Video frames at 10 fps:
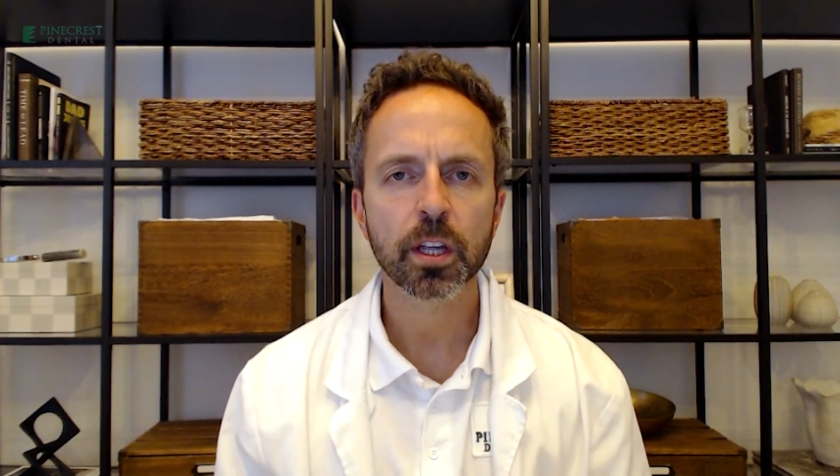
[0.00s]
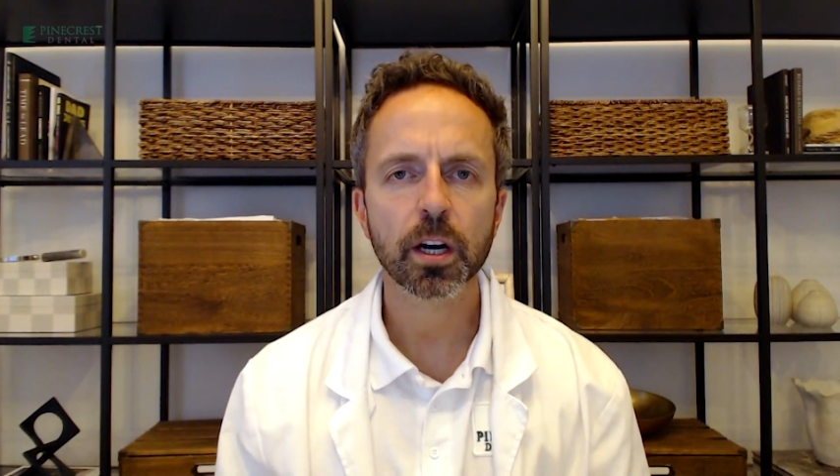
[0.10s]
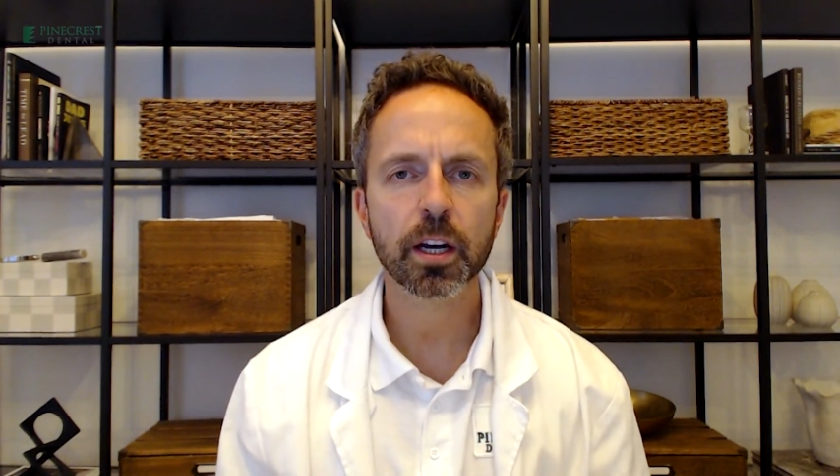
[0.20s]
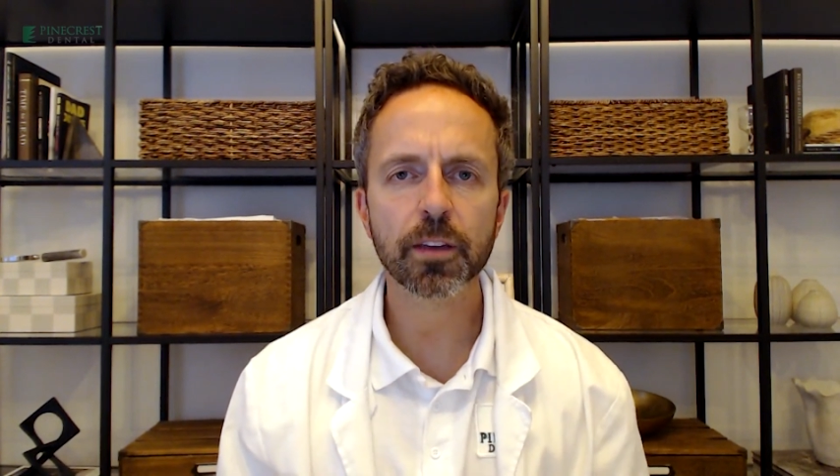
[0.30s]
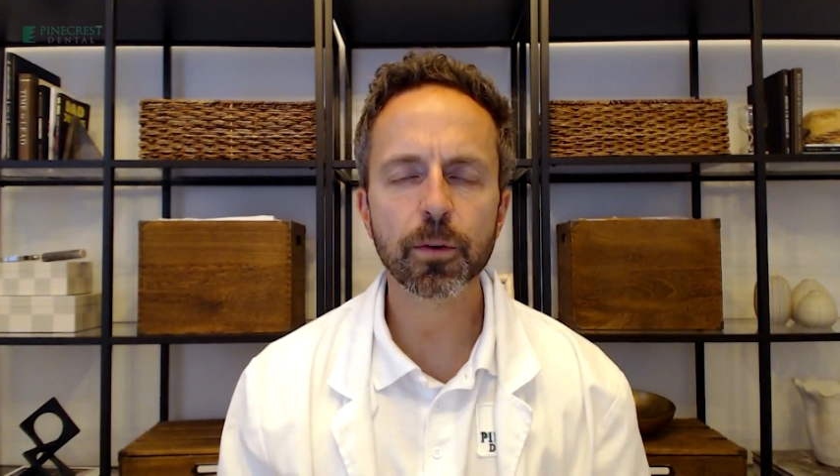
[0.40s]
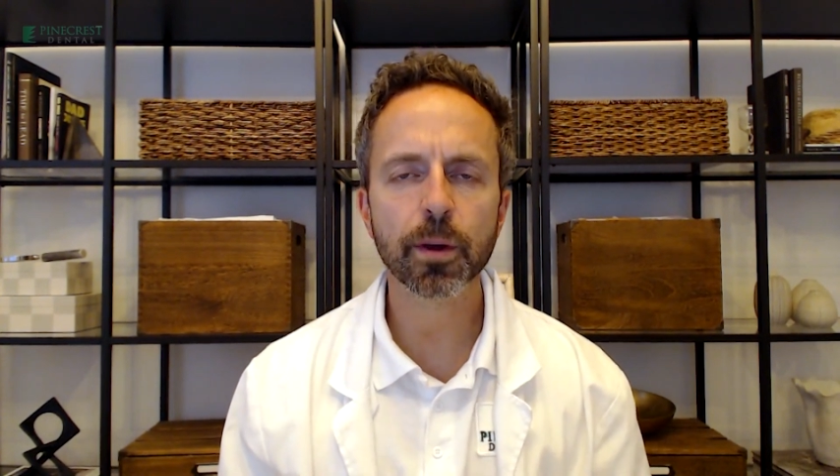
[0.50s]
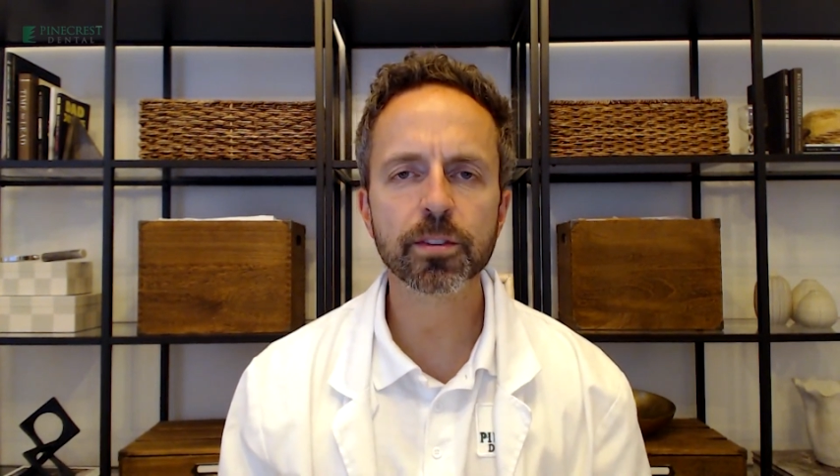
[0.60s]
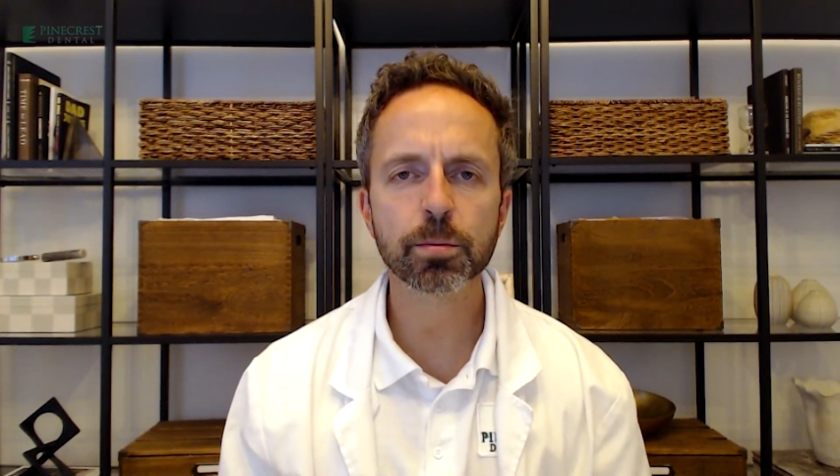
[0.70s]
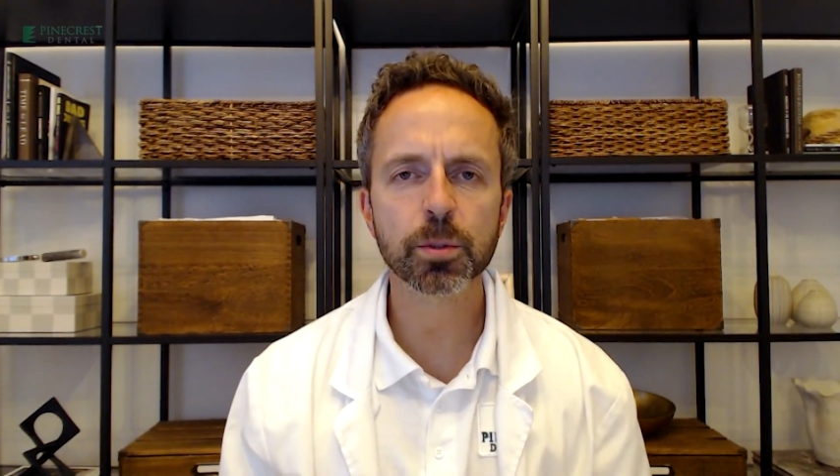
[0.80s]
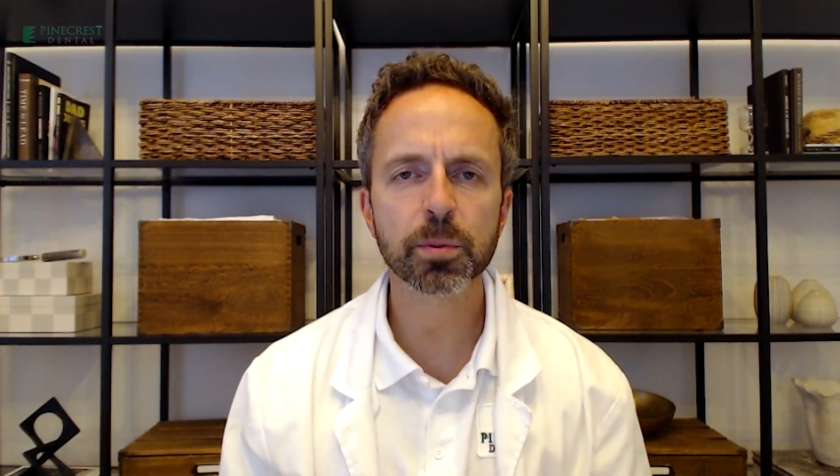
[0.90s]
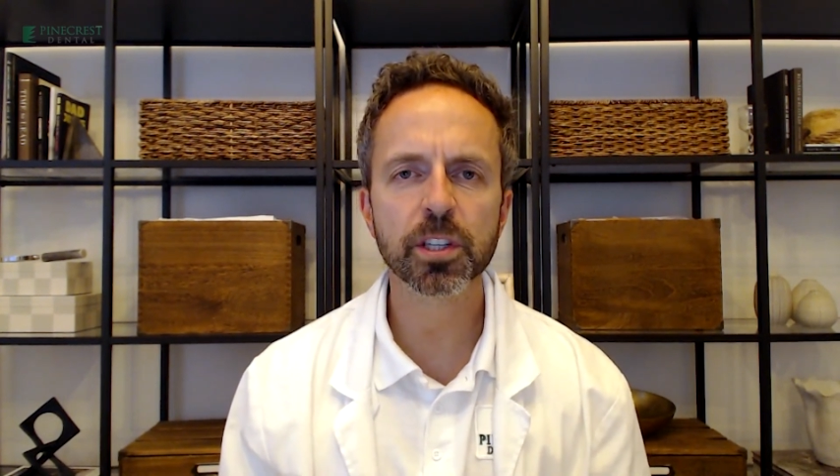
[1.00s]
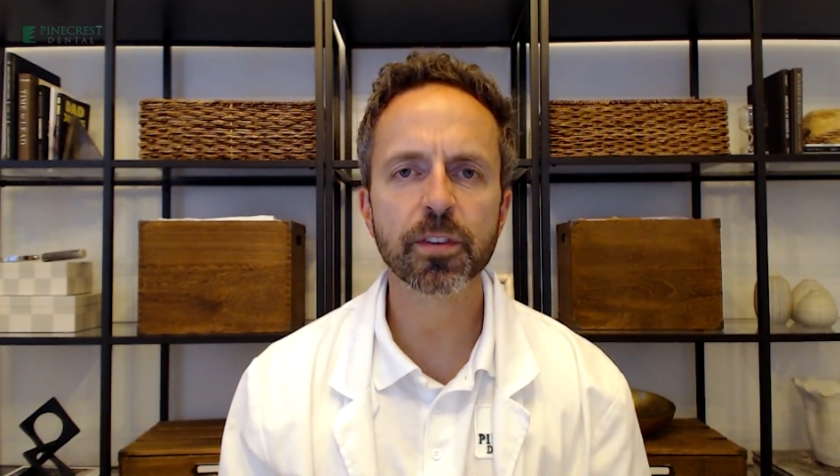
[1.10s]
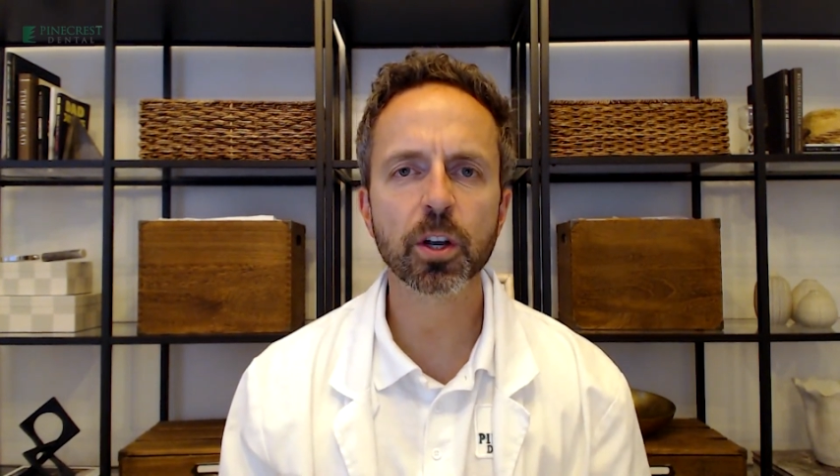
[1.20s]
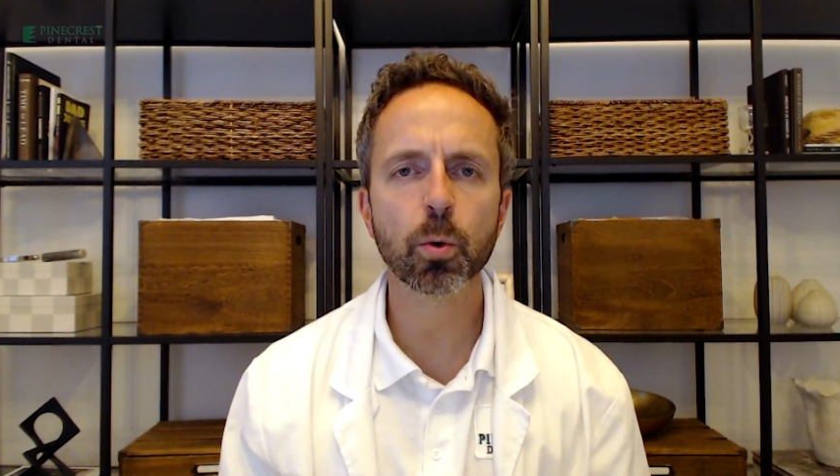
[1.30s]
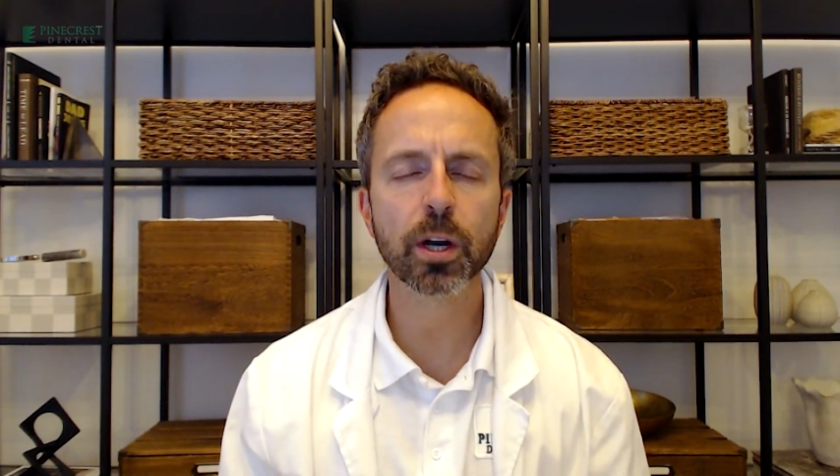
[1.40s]
If you have some
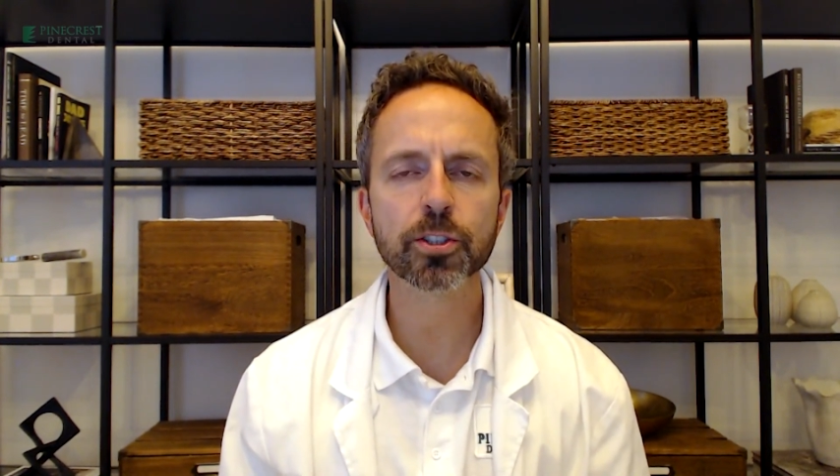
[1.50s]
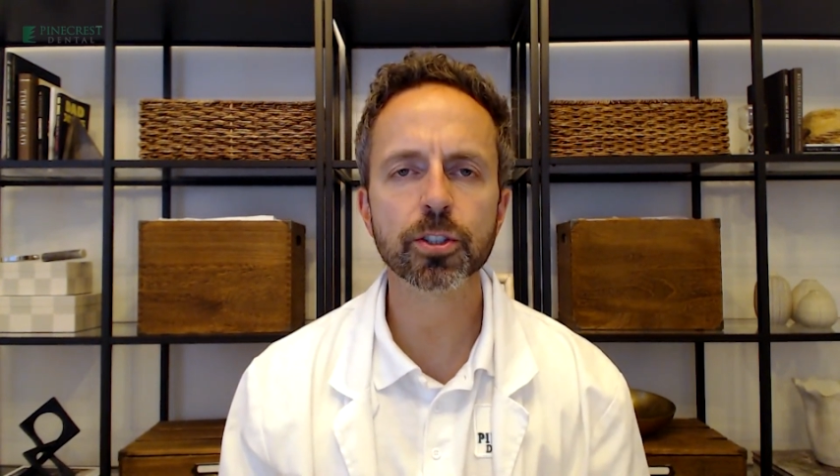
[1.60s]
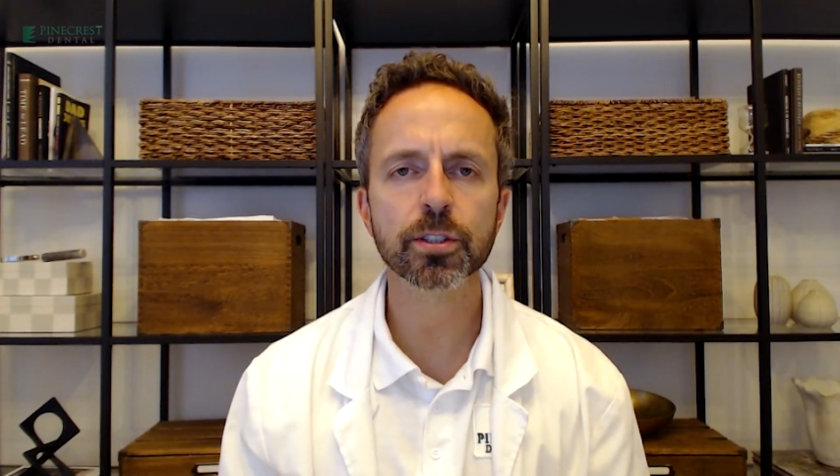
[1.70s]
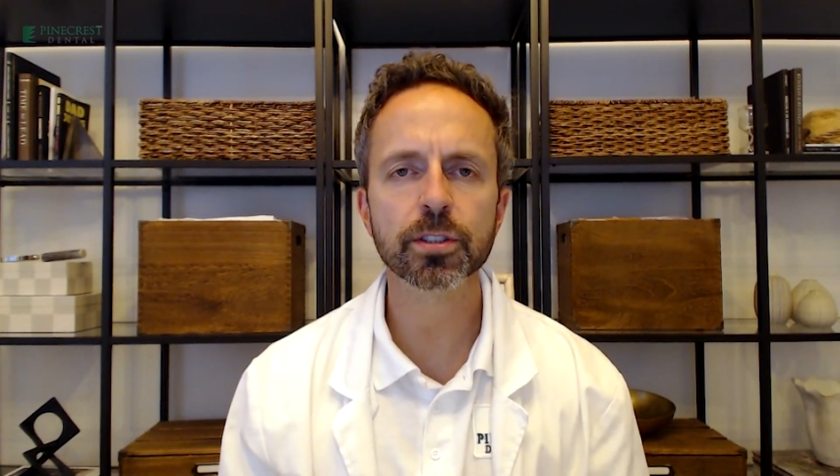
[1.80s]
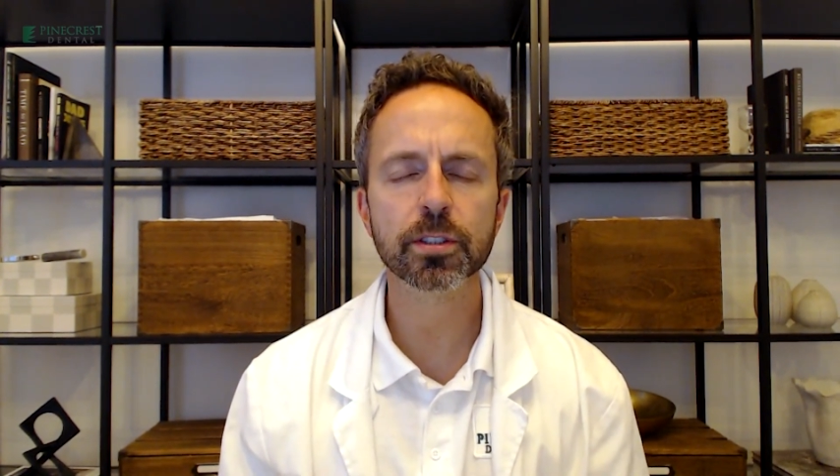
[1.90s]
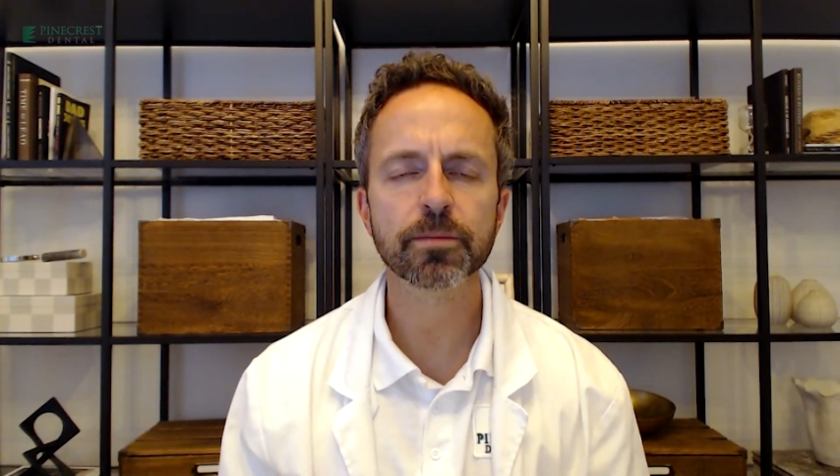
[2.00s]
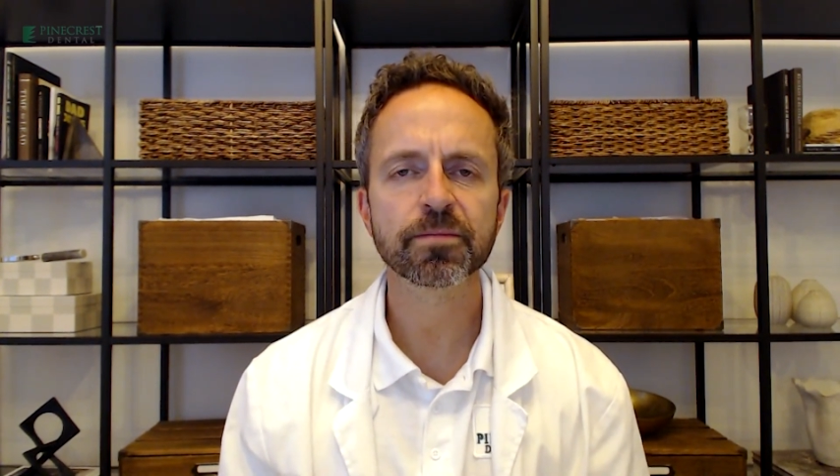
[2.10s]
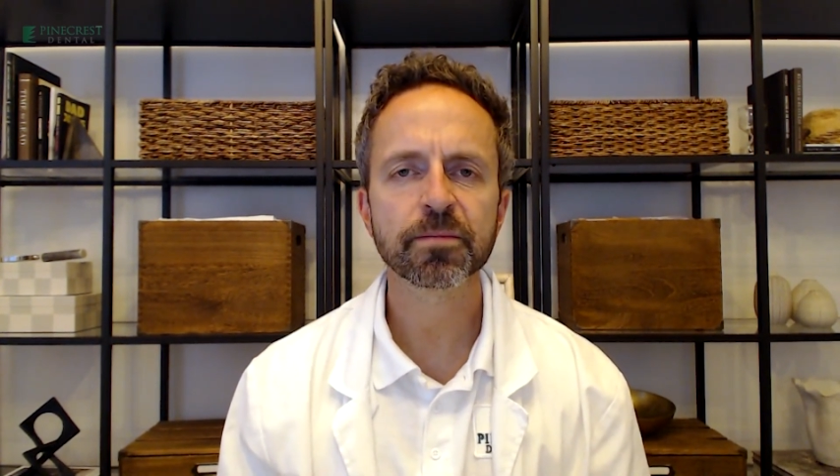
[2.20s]
specific questions